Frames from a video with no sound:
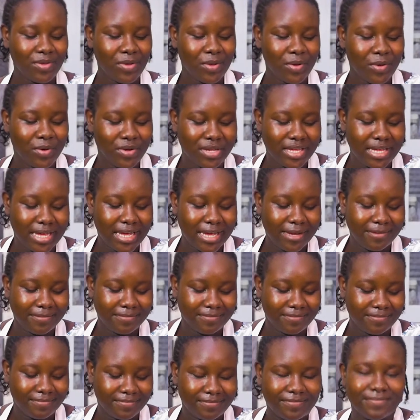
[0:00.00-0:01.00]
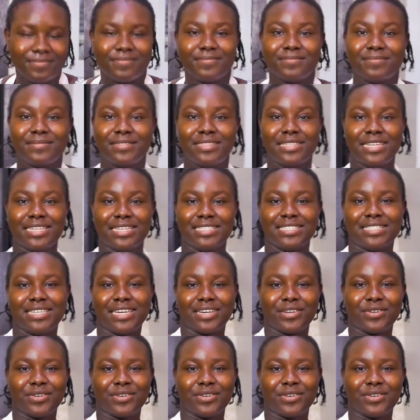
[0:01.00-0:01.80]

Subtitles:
Okay, let's get